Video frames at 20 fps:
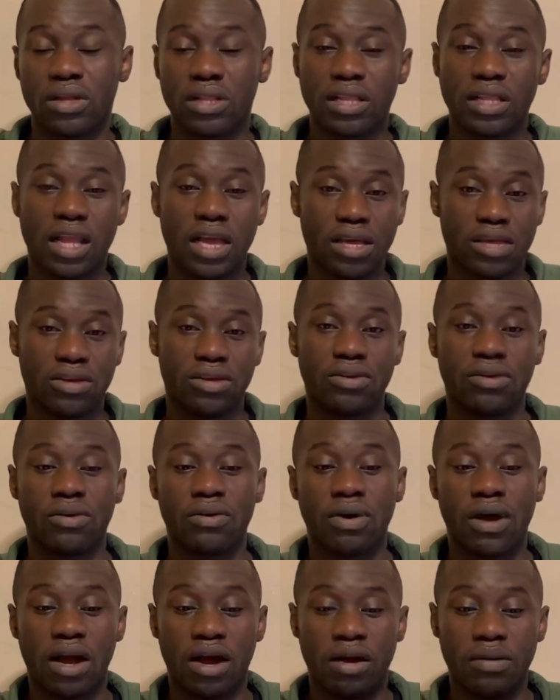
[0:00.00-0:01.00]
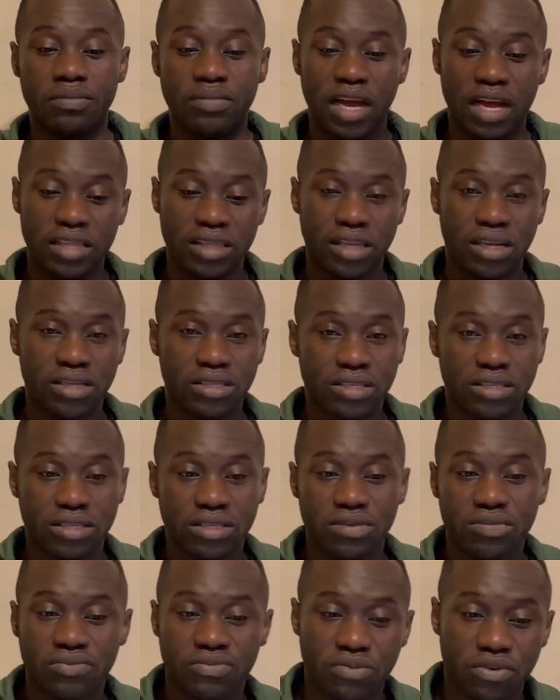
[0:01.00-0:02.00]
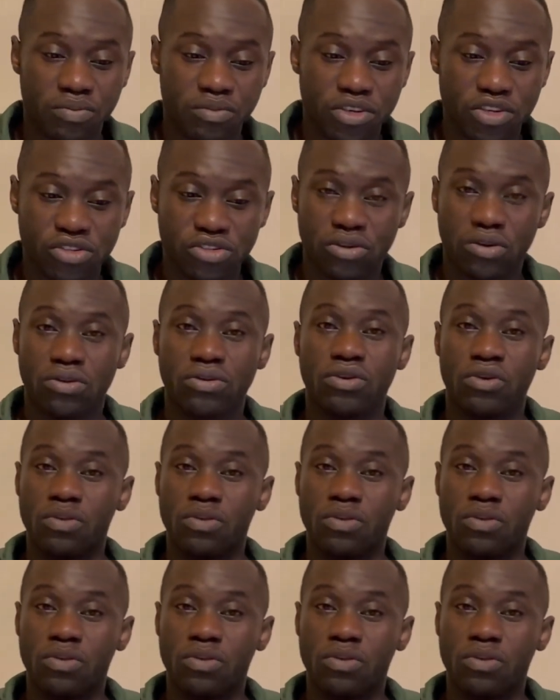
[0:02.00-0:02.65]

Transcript: like your identity information,